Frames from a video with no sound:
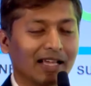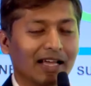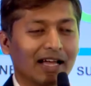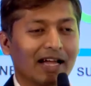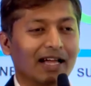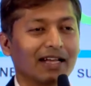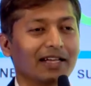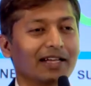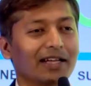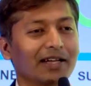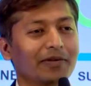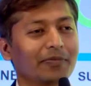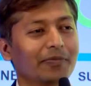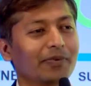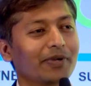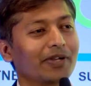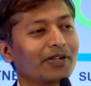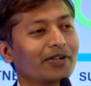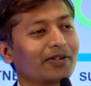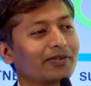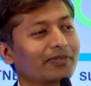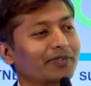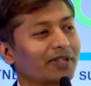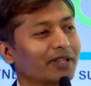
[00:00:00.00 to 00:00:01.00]
At that
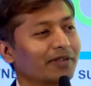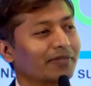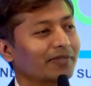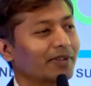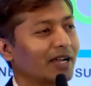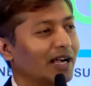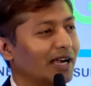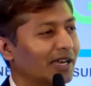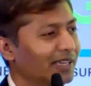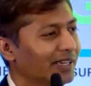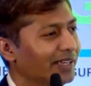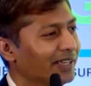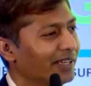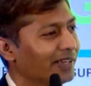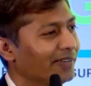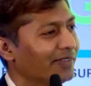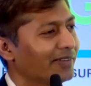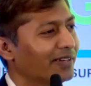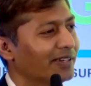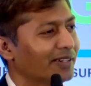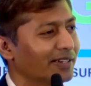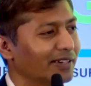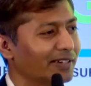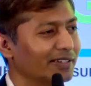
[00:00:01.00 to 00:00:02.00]
point of time, hardly
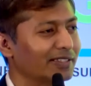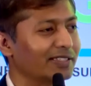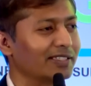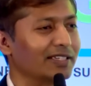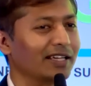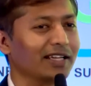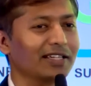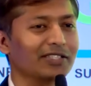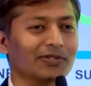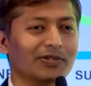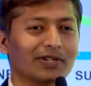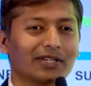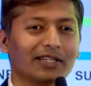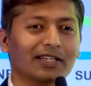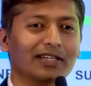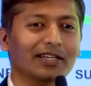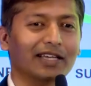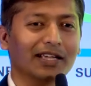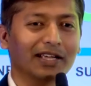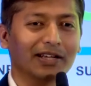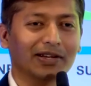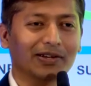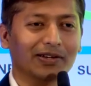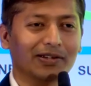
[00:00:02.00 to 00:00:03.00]
anyone understands what the
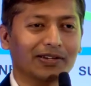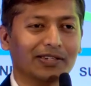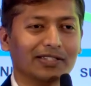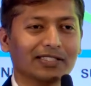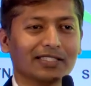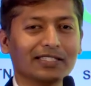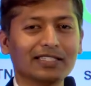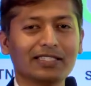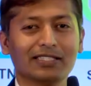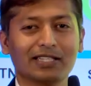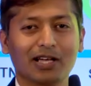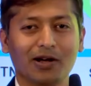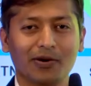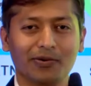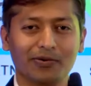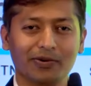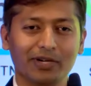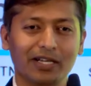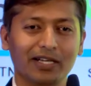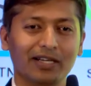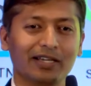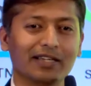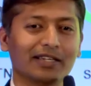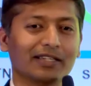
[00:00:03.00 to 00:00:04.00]
technology is, how
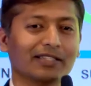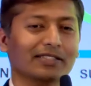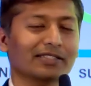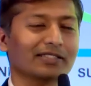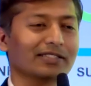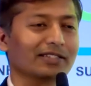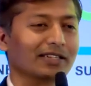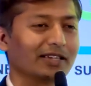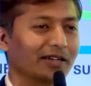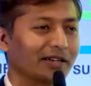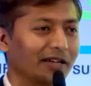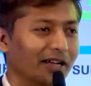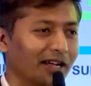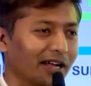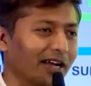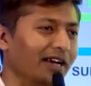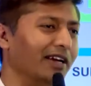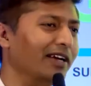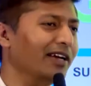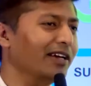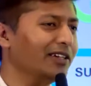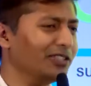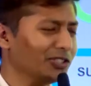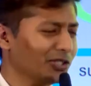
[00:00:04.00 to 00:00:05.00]
it does,
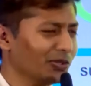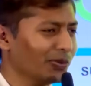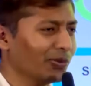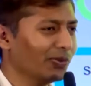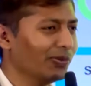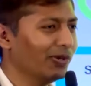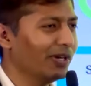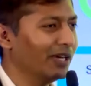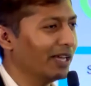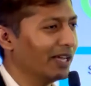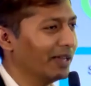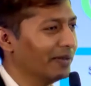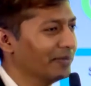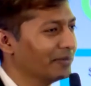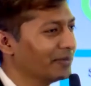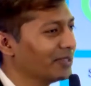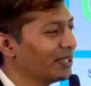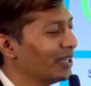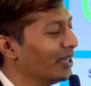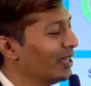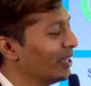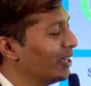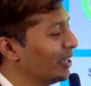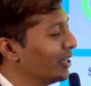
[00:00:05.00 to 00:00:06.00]
and at school time.
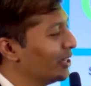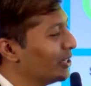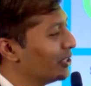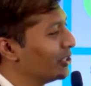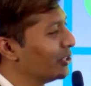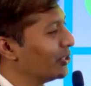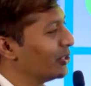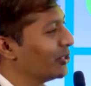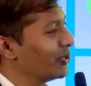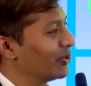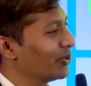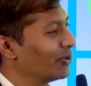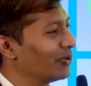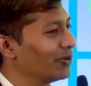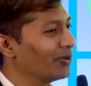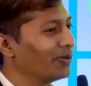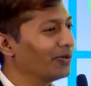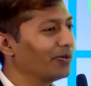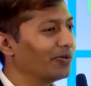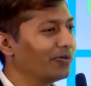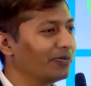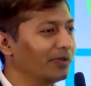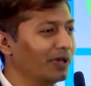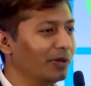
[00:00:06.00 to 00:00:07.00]

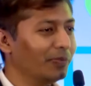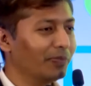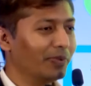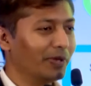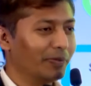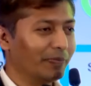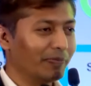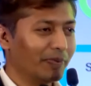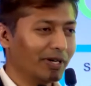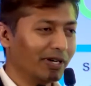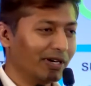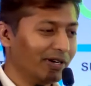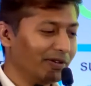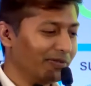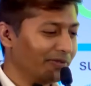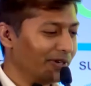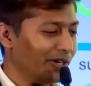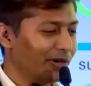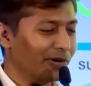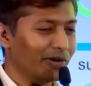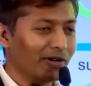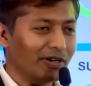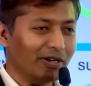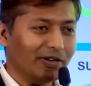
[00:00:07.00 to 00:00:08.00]
So we prepared, we
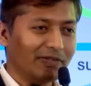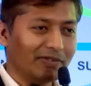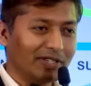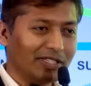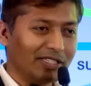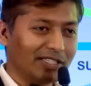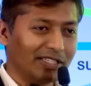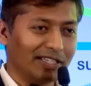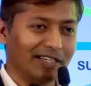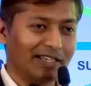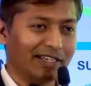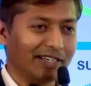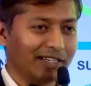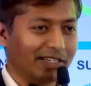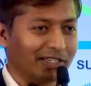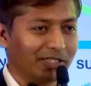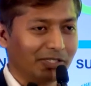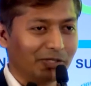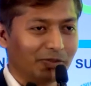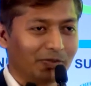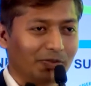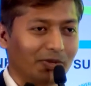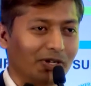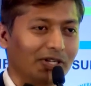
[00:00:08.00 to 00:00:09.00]
got one generator,
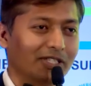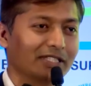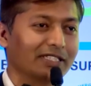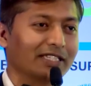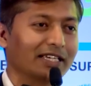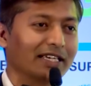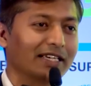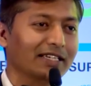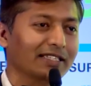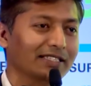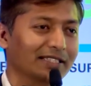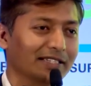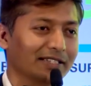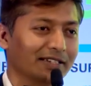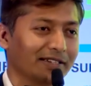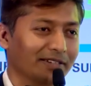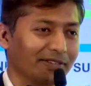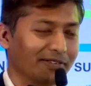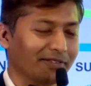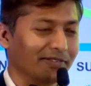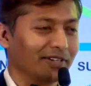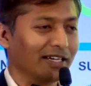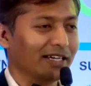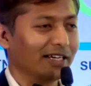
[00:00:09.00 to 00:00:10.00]
small size.
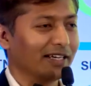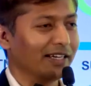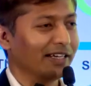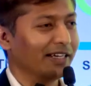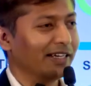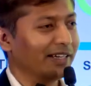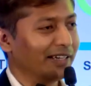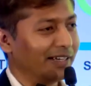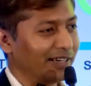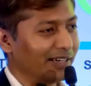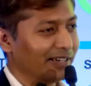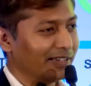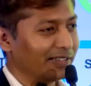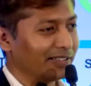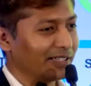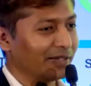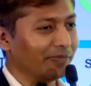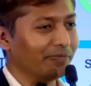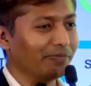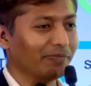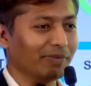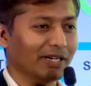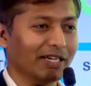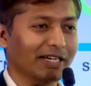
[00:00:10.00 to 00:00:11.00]
We connected
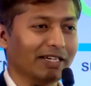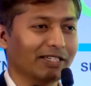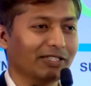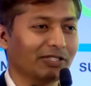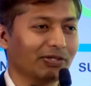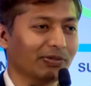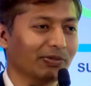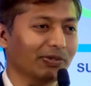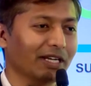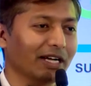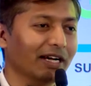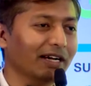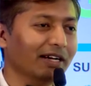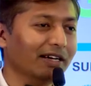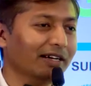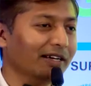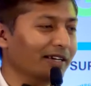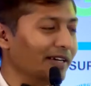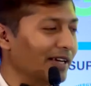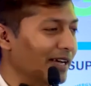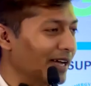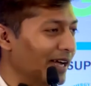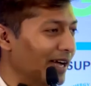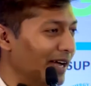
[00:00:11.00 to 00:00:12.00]
some blades to that
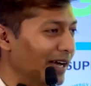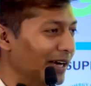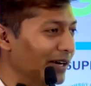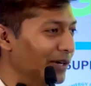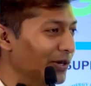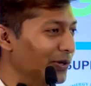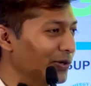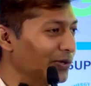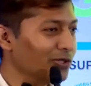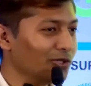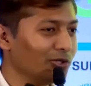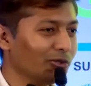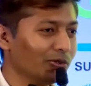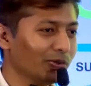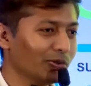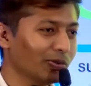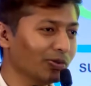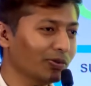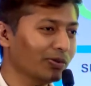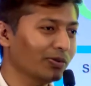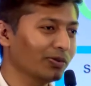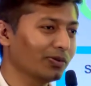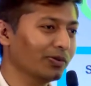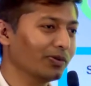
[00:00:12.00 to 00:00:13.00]
and used
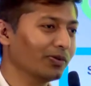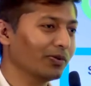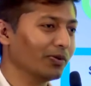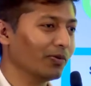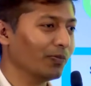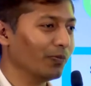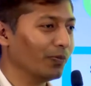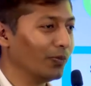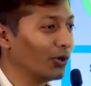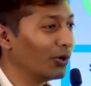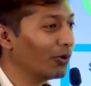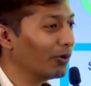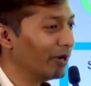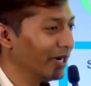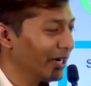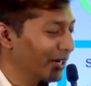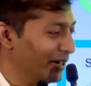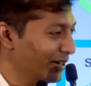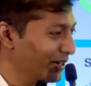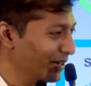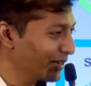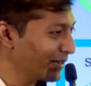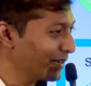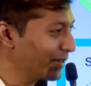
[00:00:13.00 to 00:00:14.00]
to blow
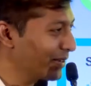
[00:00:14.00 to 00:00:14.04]
it.